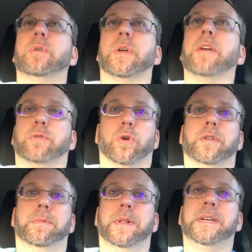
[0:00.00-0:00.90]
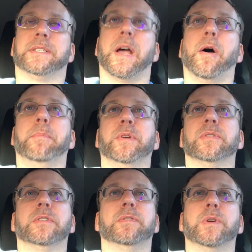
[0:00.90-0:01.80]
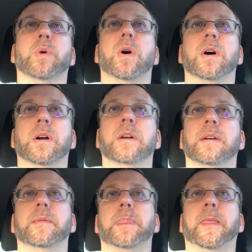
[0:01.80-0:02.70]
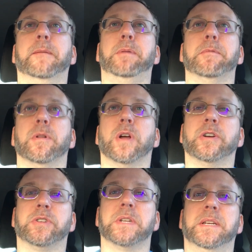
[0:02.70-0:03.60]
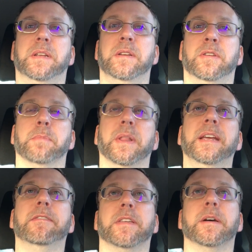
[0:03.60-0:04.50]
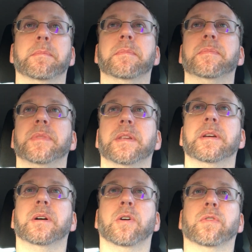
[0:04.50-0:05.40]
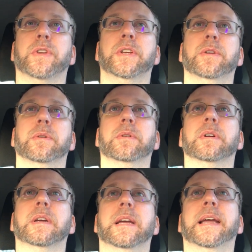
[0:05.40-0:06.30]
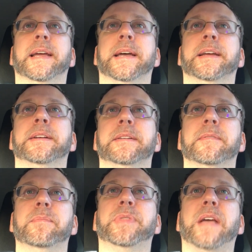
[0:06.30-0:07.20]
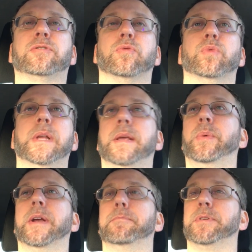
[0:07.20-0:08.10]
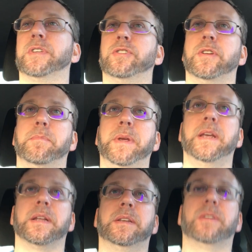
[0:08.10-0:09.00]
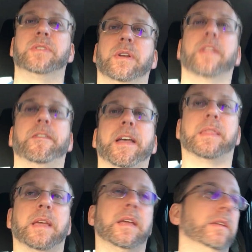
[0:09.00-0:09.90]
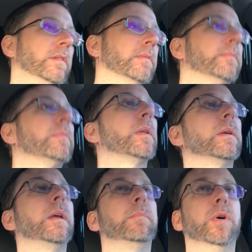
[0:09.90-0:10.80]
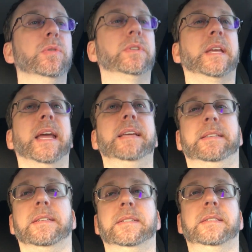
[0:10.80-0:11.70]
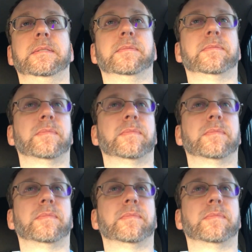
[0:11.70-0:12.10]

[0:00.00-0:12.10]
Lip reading: or they've told the police how abusive you are, and people largely tend to believe them over you. And that's a really weird position to be in, considering the fact that in most cases,